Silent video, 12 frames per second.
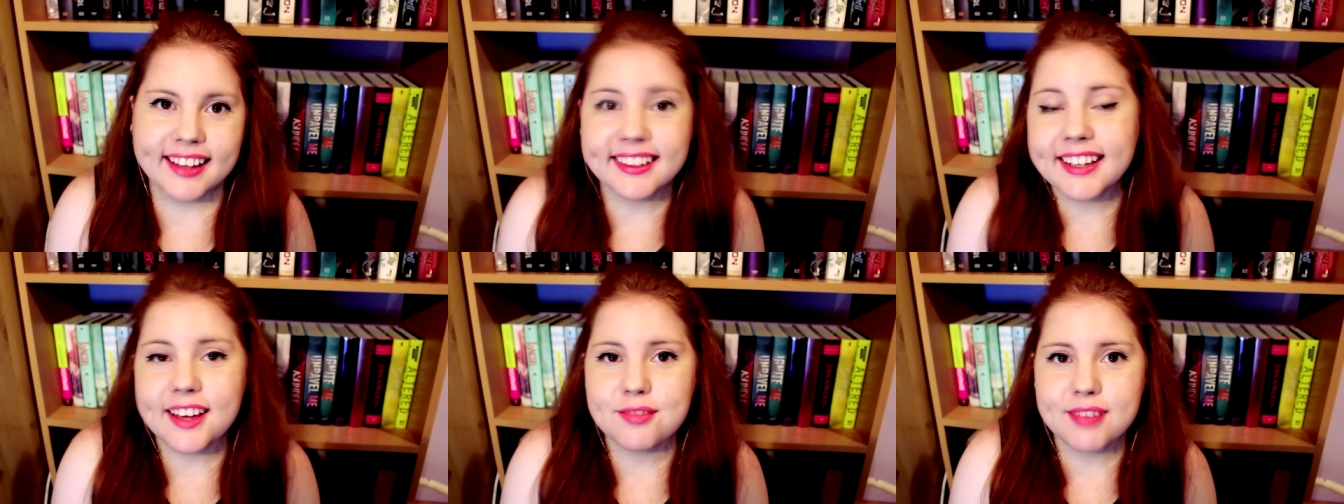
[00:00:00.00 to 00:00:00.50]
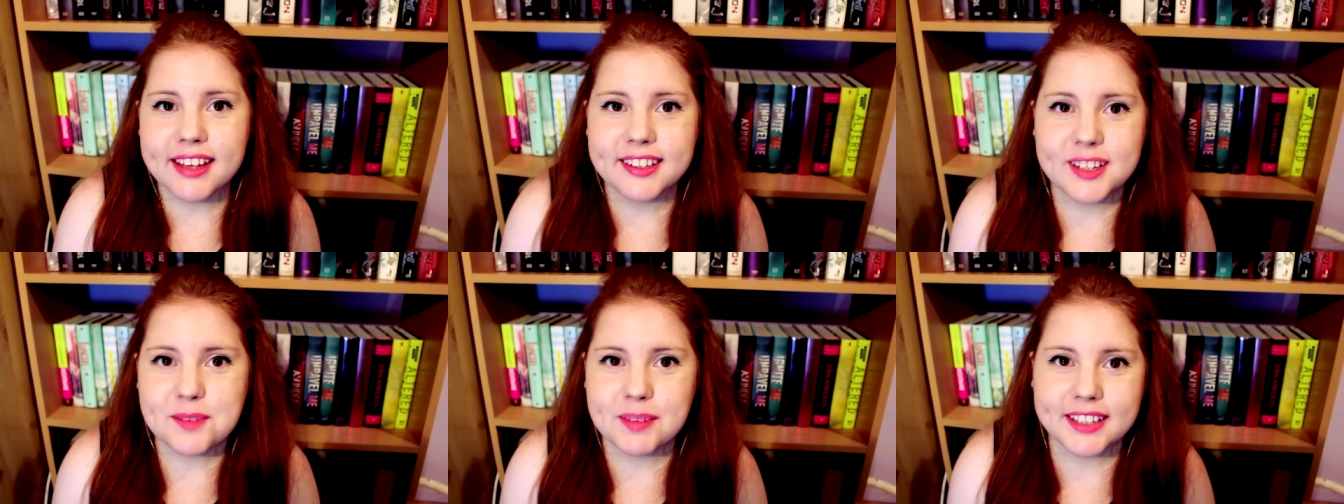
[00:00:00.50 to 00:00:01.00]
And then I
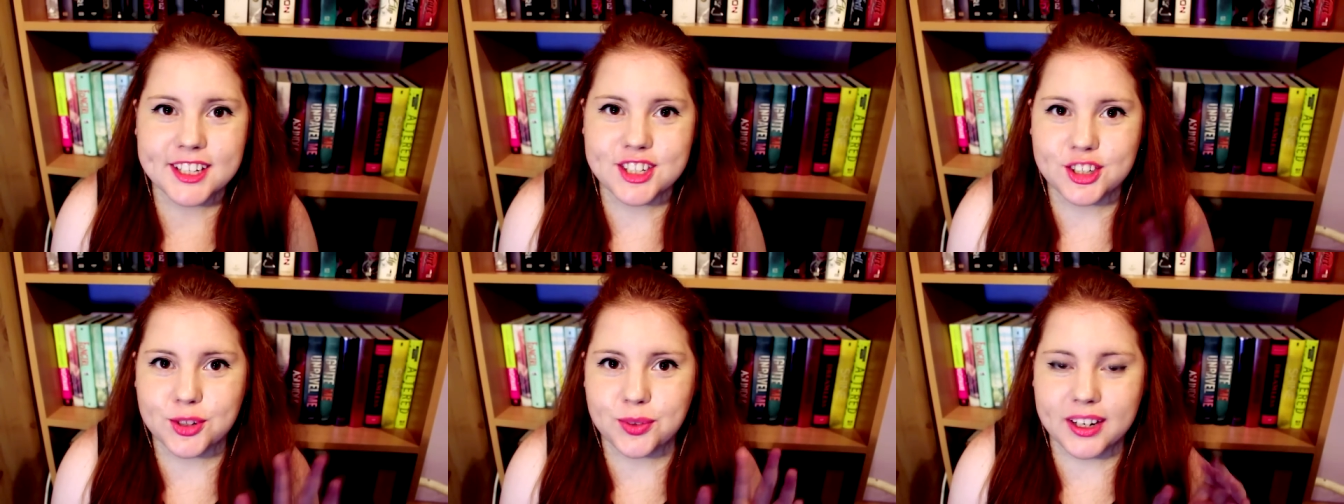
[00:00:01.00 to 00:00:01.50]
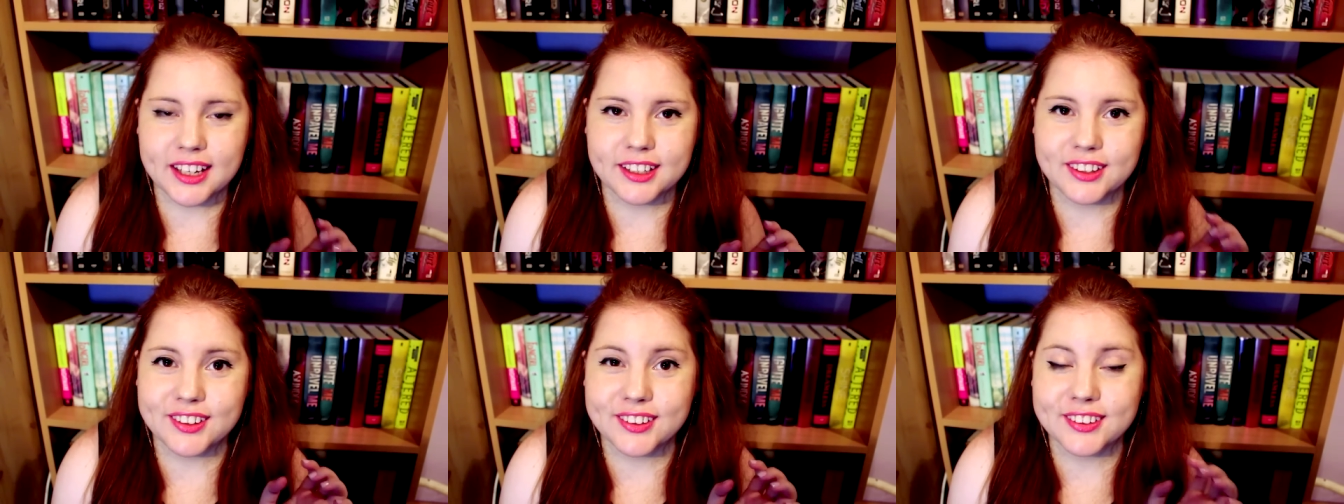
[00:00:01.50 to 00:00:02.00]
finally managed to
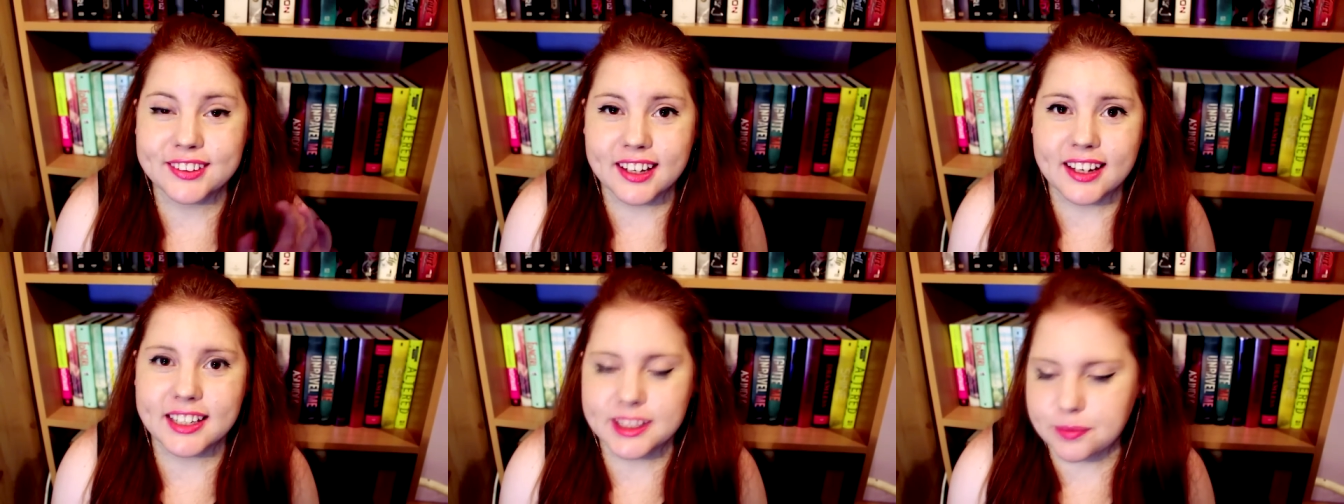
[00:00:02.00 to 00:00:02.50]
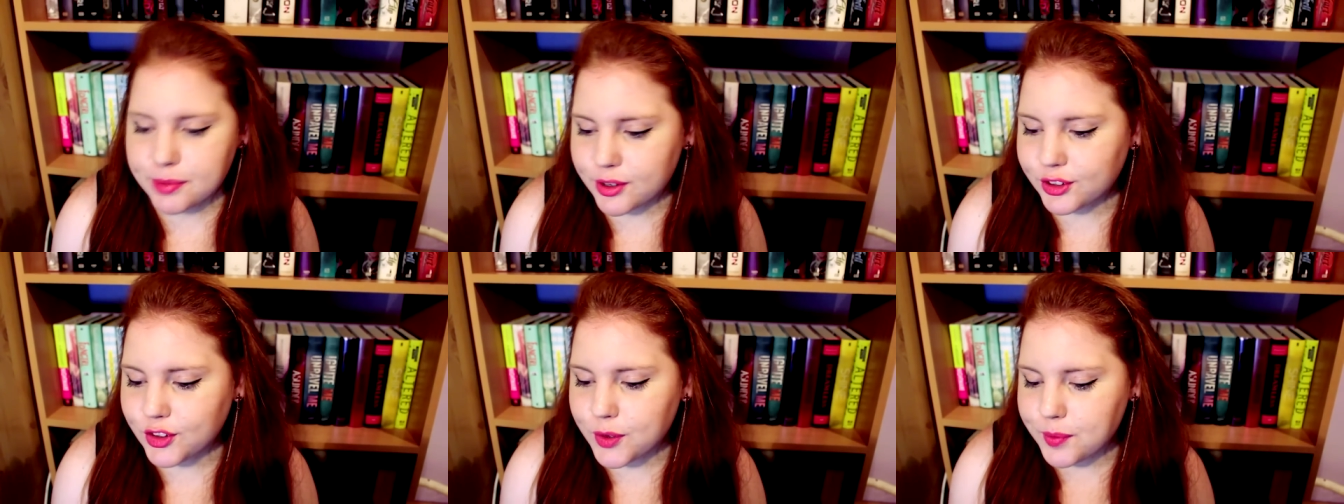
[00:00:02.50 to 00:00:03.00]
read an adult
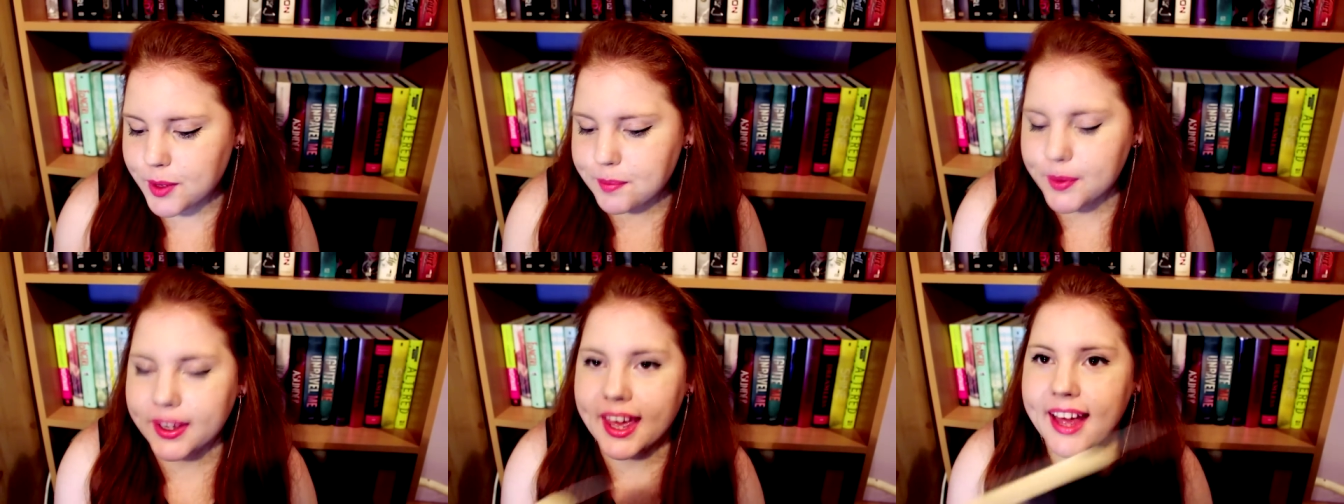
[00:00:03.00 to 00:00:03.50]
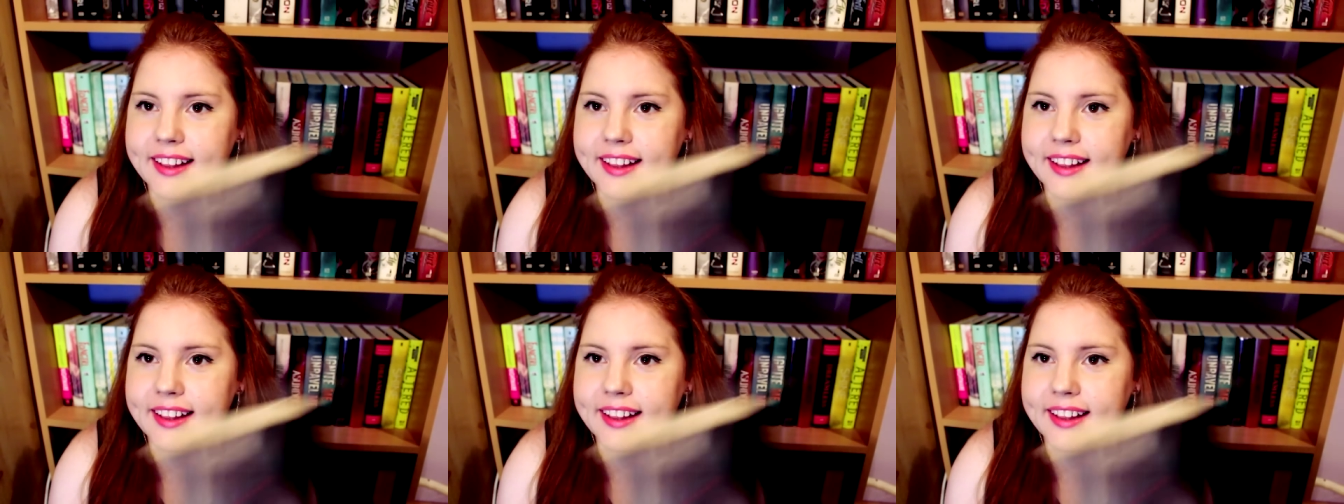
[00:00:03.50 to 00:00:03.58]
paranormal book,